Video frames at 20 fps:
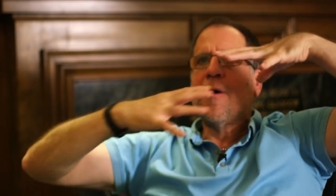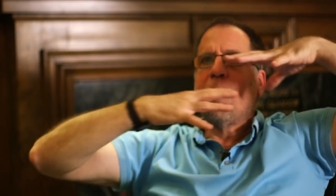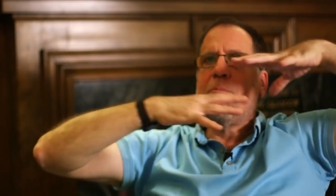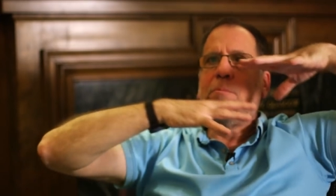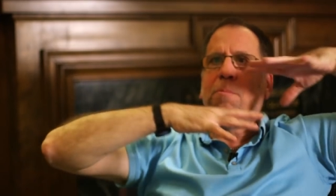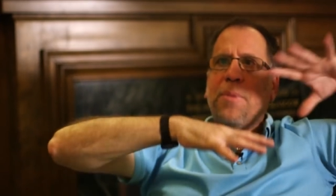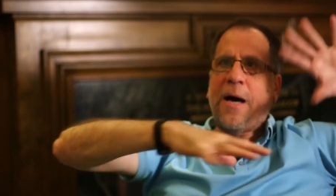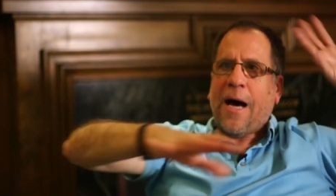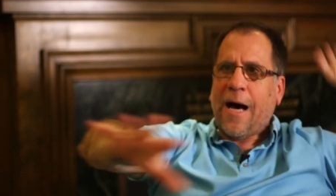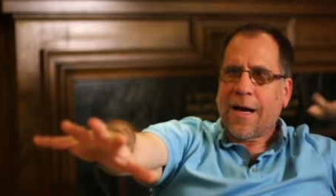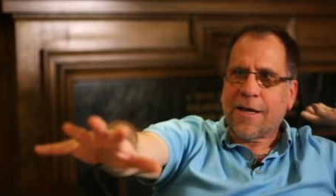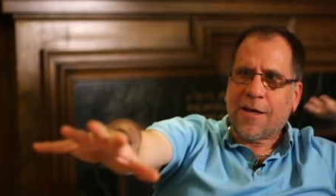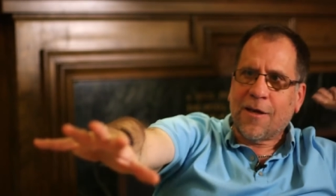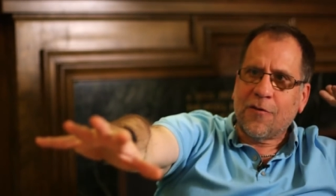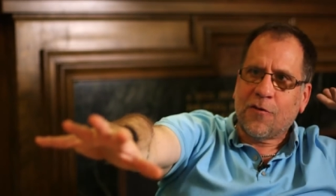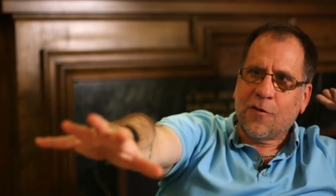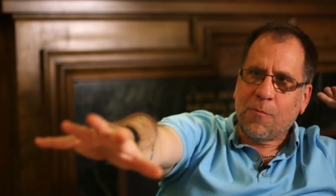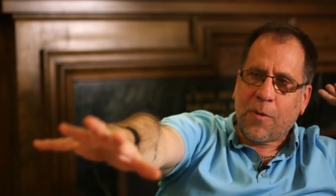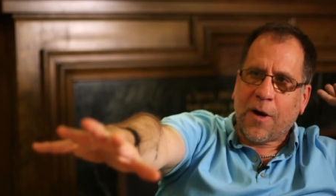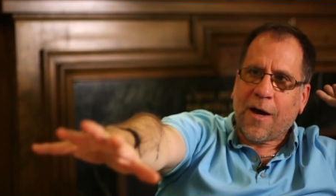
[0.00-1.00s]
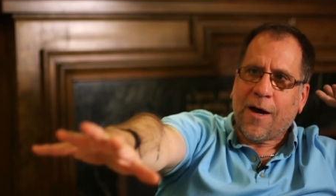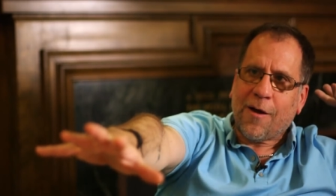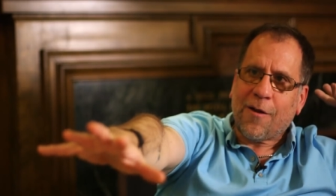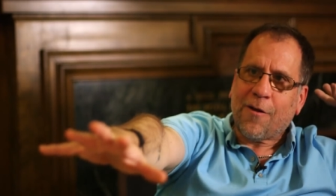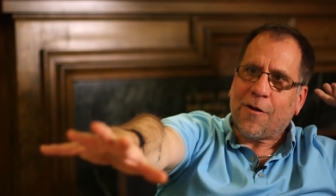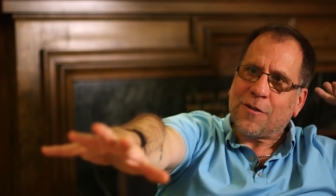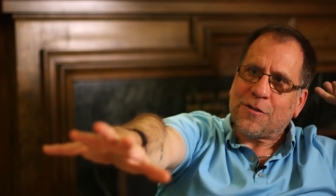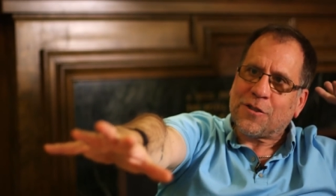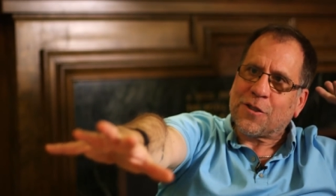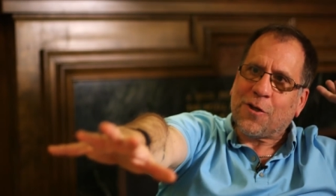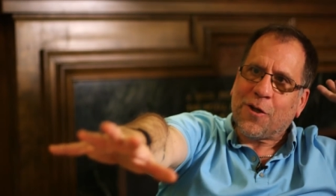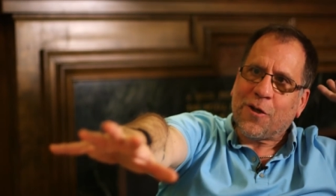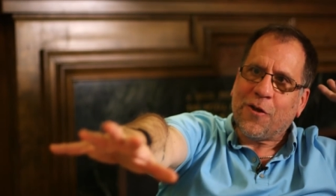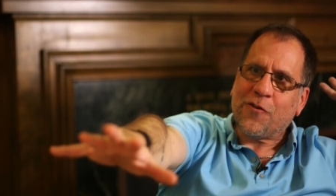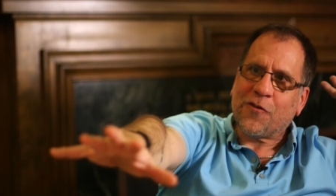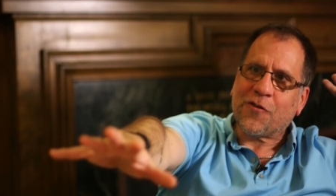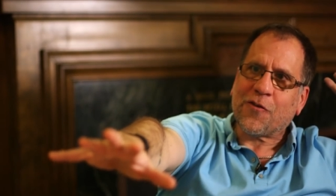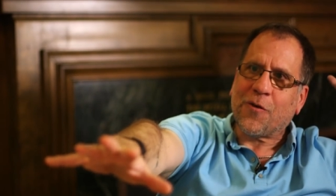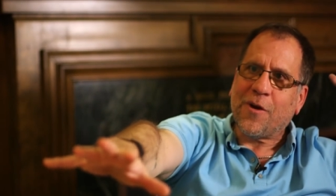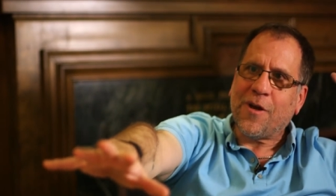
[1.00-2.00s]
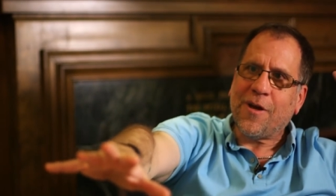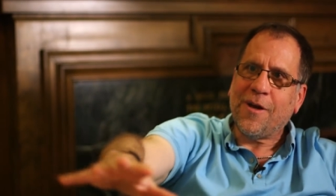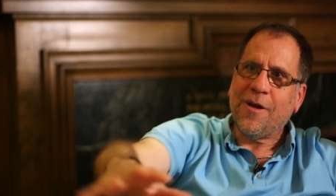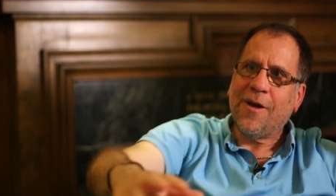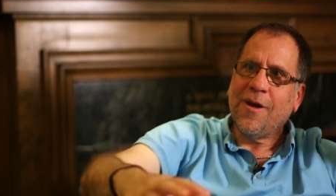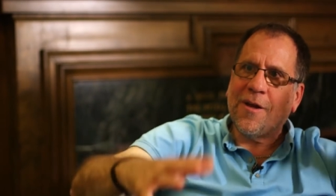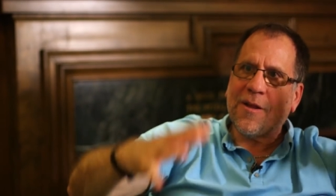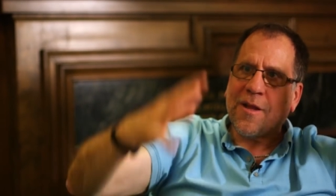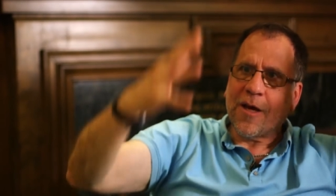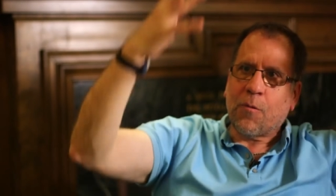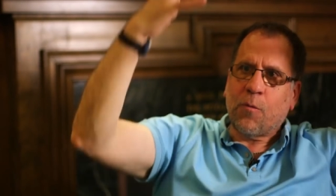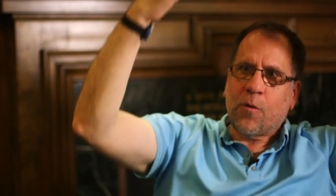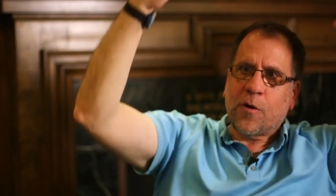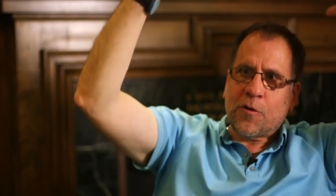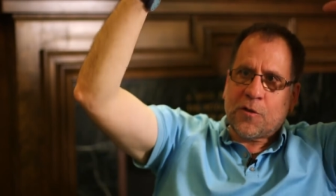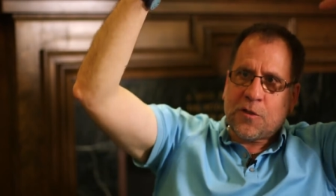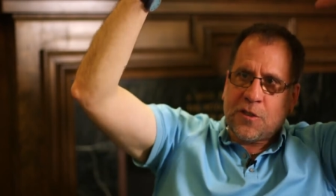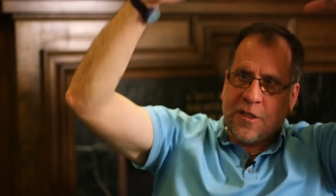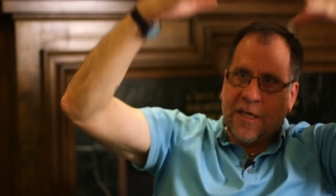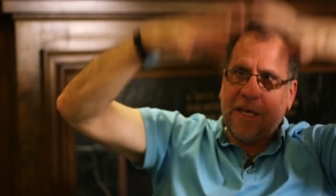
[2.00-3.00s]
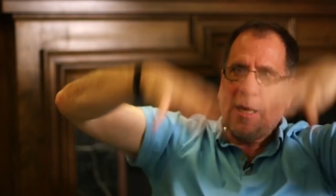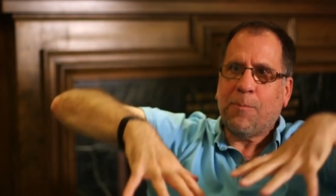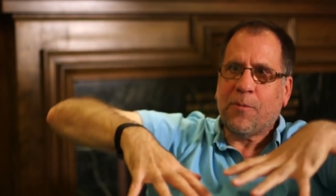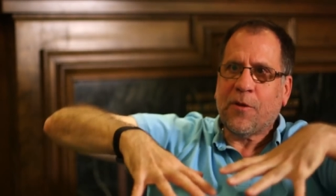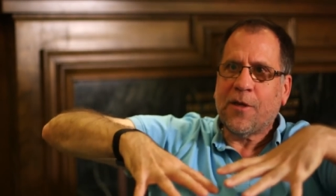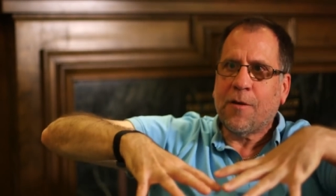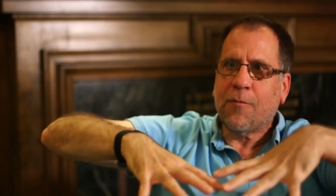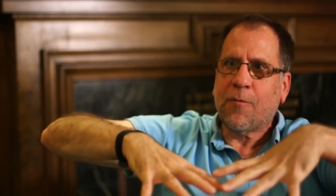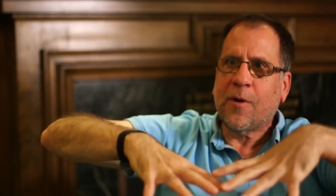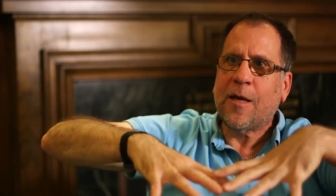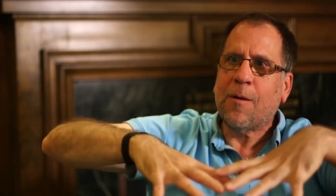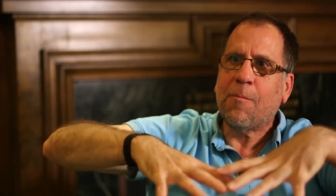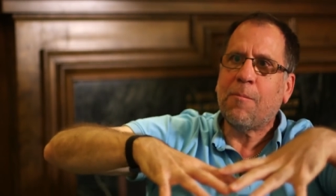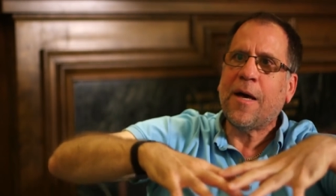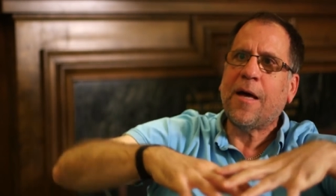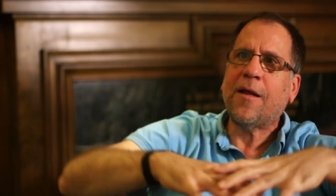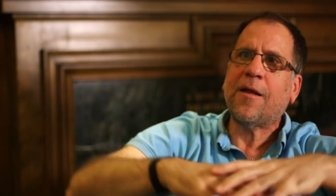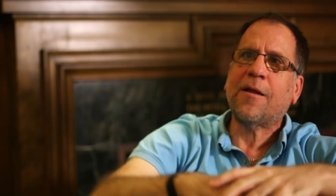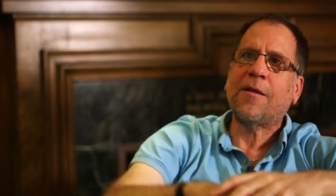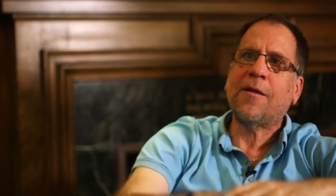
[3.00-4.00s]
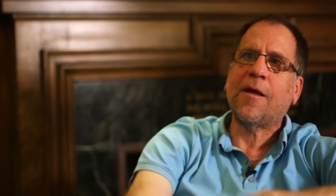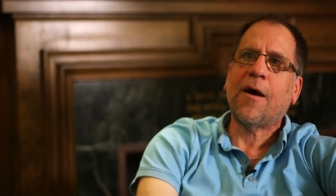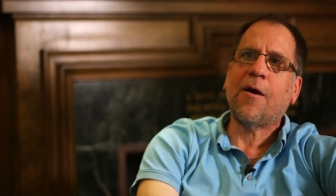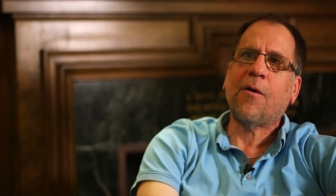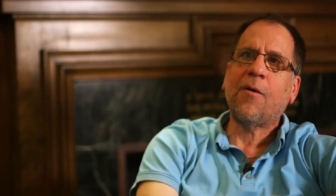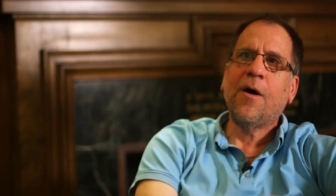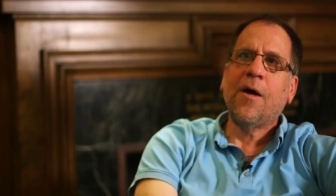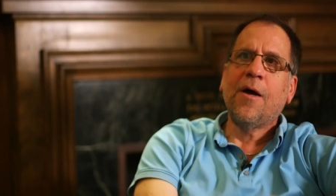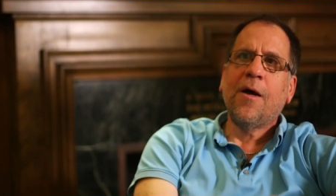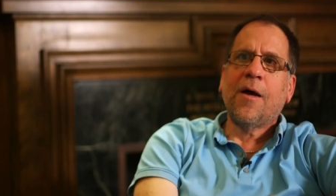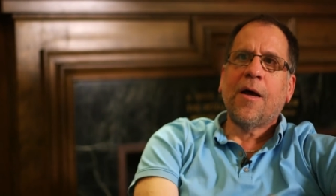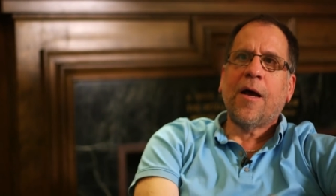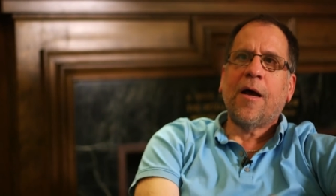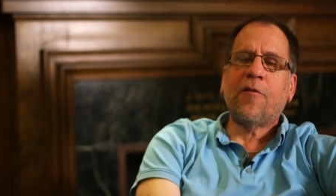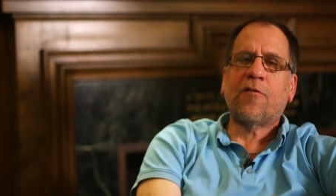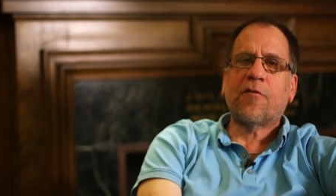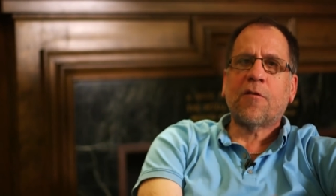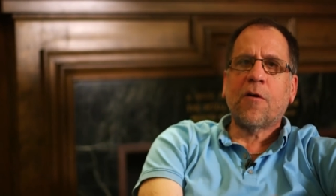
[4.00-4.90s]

back into biological history, like we're deeply re-embedded now, and